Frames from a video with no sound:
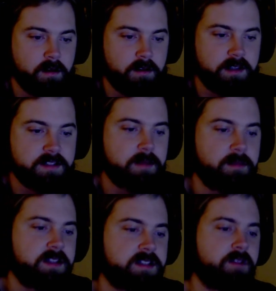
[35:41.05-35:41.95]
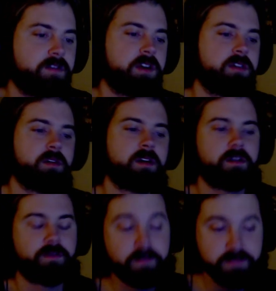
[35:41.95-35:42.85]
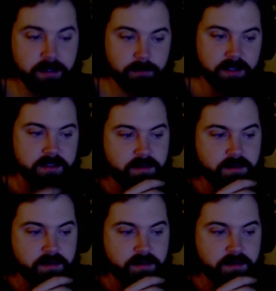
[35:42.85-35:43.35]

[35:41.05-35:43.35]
The assembly suffered through another 15 minutes